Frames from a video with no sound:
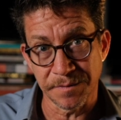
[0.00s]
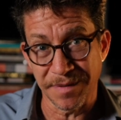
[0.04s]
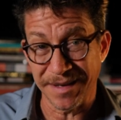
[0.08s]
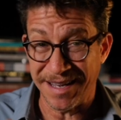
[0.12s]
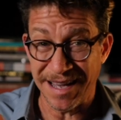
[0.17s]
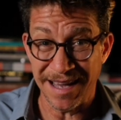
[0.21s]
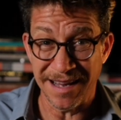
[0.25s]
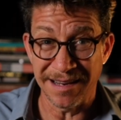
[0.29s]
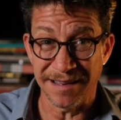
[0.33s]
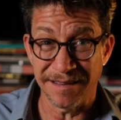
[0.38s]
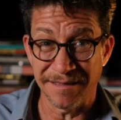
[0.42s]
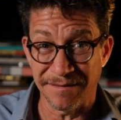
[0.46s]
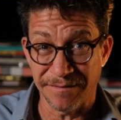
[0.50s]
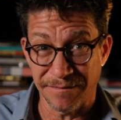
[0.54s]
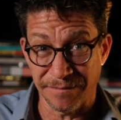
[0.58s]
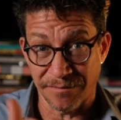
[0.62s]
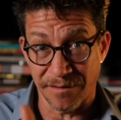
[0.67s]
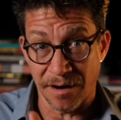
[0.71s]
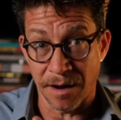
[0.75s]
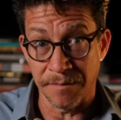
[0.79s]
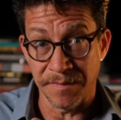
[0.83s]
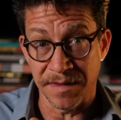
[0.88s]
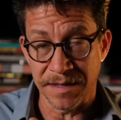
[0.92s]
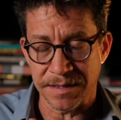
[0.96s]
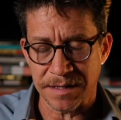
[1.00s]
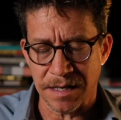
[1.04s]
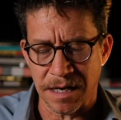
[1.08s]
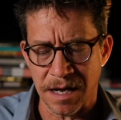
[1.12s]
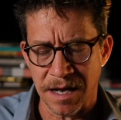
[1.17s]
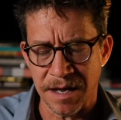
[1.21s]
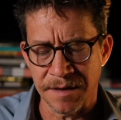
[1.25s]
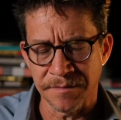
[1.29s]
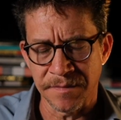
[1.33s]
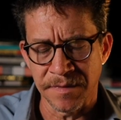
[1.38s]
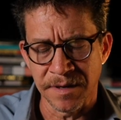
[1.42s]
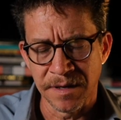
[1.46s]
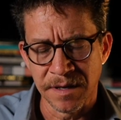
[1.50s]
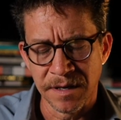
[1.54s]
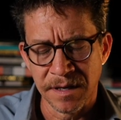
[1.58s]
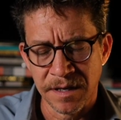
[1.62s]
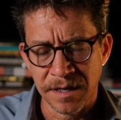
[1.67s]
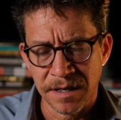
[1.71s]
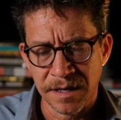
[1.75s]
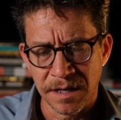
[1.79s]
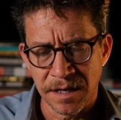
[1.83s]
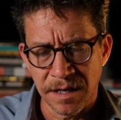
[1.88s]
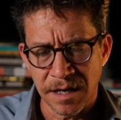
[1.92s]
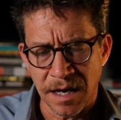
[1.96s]
beginning from the time
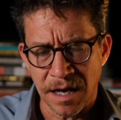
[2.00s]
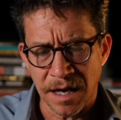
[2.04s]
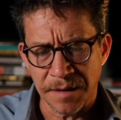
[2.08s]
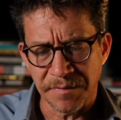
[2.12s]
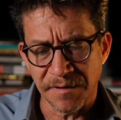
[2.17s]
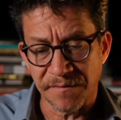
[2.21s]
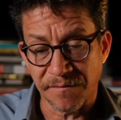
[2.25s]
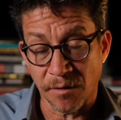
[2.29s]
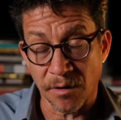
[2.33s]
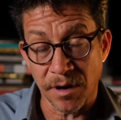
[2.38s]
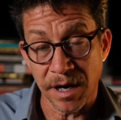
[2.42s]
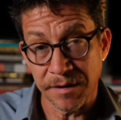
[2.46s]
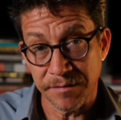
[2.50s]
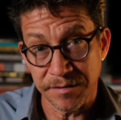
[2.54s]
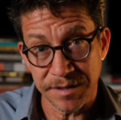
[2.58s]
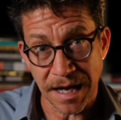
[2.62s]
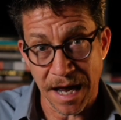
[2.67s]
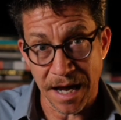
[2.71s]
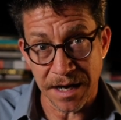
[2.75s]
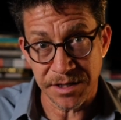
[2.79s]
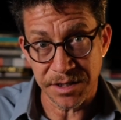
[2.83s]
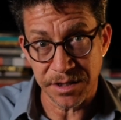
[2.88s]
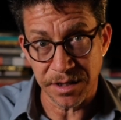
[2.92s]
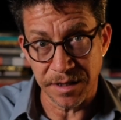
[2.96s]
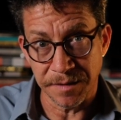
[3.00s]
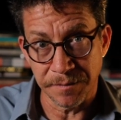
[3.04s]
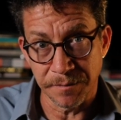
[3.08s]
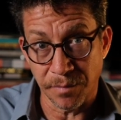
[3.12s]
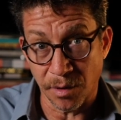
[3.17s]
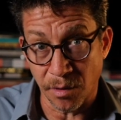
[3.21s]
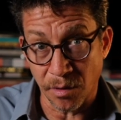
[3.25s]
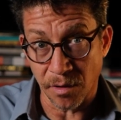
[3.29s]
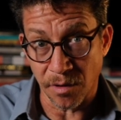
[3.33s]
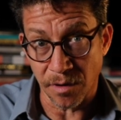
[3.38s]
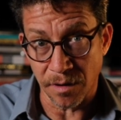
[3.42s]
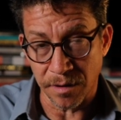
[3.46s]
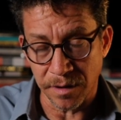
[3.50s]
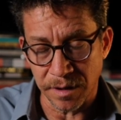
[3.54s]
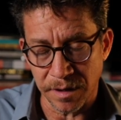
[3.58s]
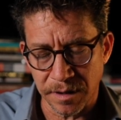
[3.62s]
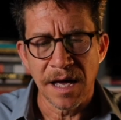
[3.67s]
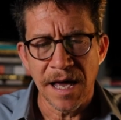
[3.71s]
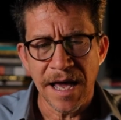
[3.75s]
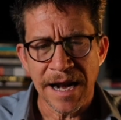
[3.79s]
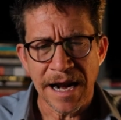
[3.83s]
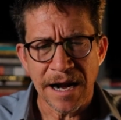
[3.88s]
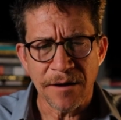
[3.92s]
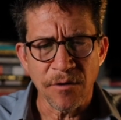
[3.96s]
before he was actually born.
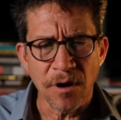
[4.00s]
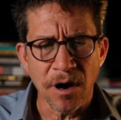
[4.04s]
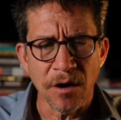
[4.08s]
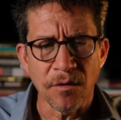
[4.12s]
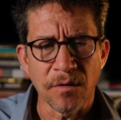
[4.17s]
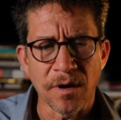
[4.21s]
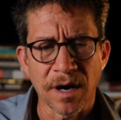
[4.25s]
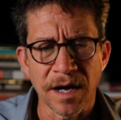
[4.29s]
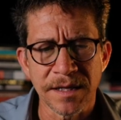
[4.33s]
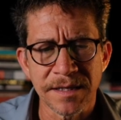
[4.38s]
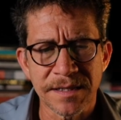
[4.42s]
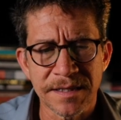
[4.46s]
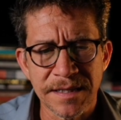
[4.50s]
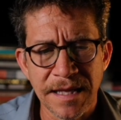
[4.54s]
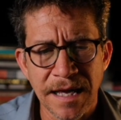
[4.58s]
And I wrote once